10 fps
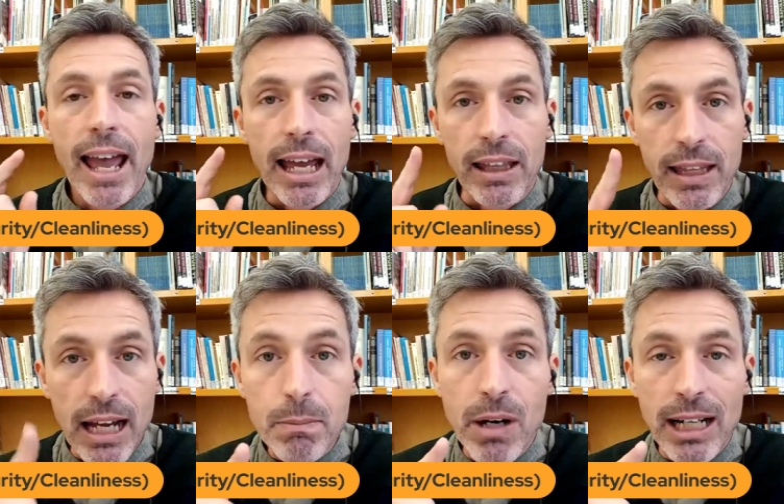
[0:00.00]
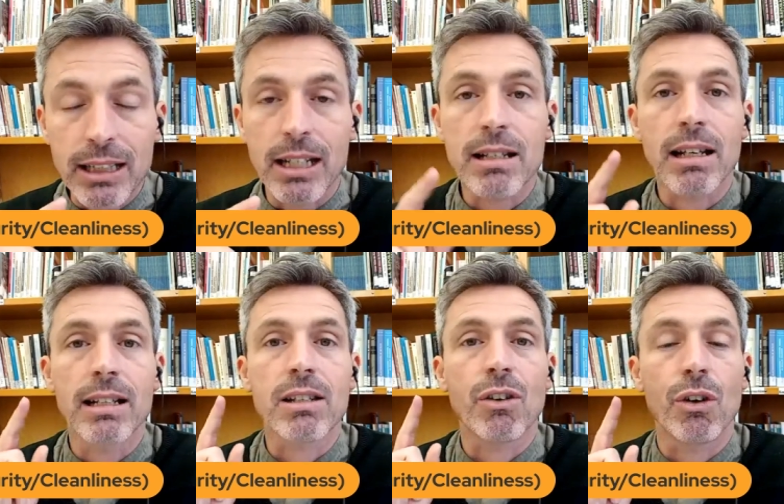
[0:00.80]
and that practice
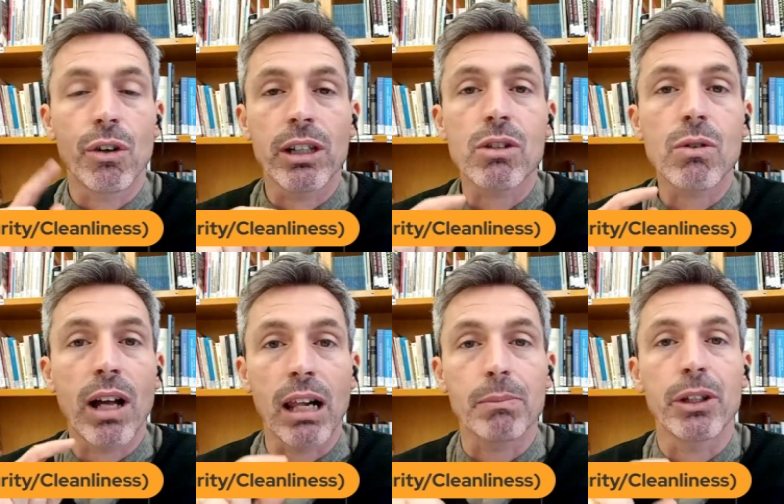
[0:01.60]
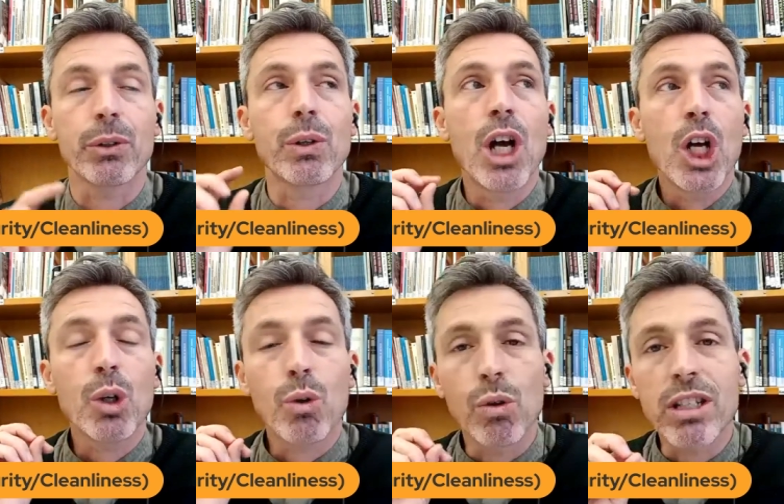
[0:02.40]
is going to help you
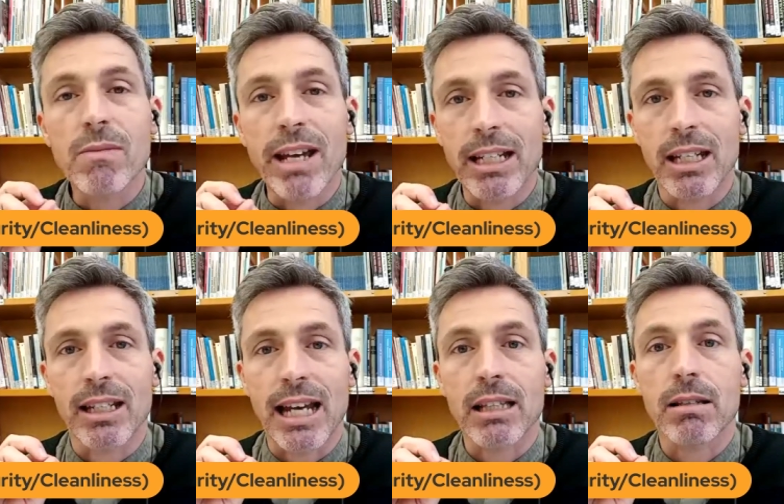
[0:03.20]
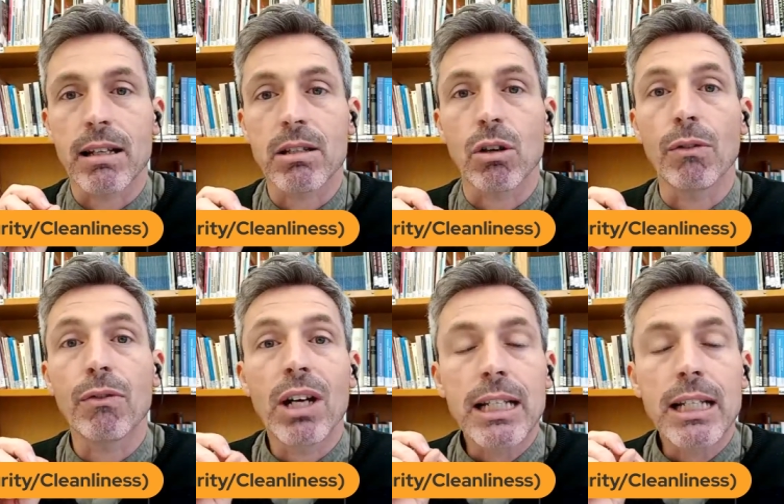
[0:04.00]
cultivating that sense of